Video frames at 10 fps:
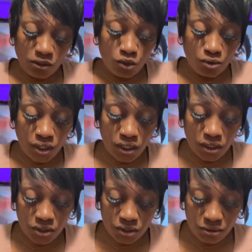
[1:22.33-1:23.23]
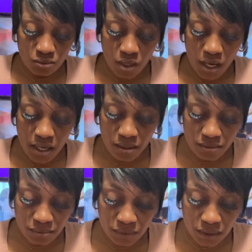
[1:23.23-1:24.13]
adjudication. Wow,
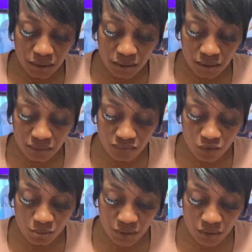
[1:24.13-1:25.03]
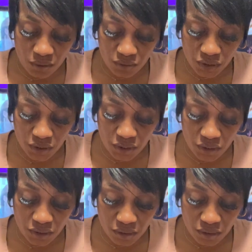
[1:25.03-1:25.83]
this is some form of negotiation,